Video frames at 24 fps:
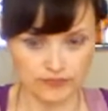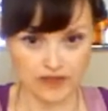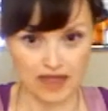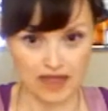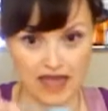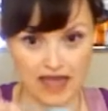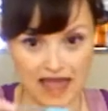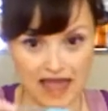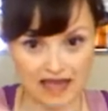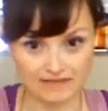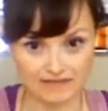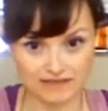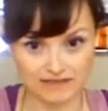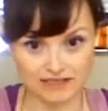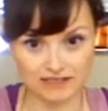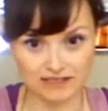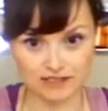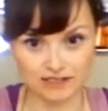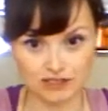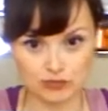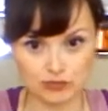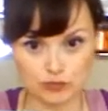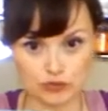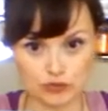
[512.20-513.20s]
a half a
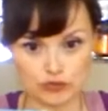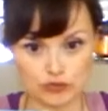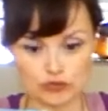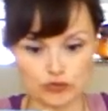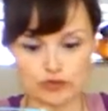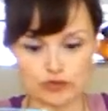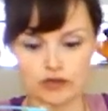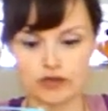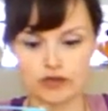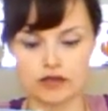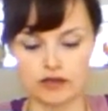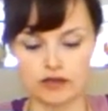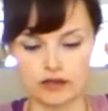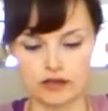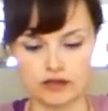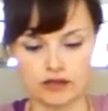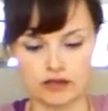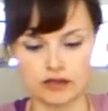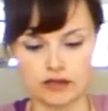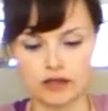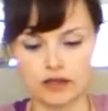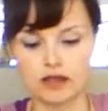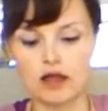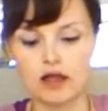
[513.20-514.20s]
teaspoon
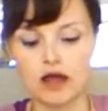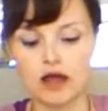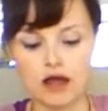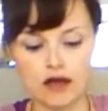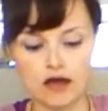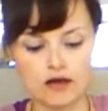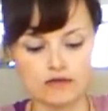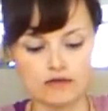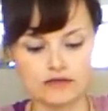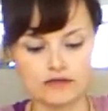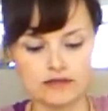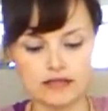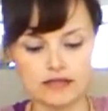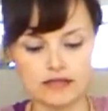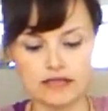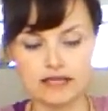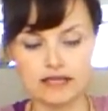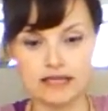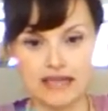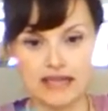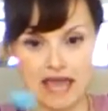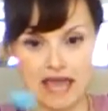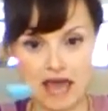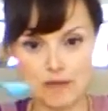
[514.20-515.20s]
of the
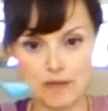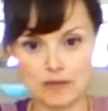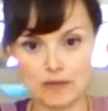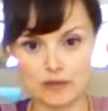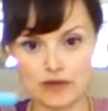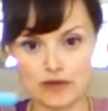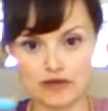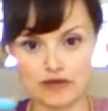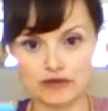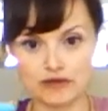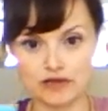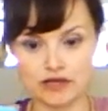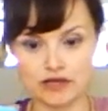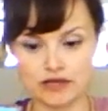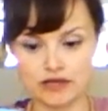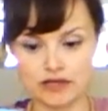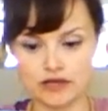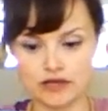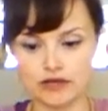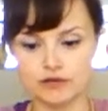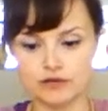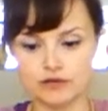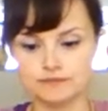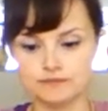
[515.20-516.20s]
chamomile in
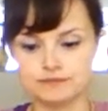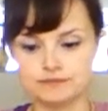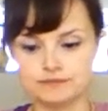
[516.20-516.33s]
here.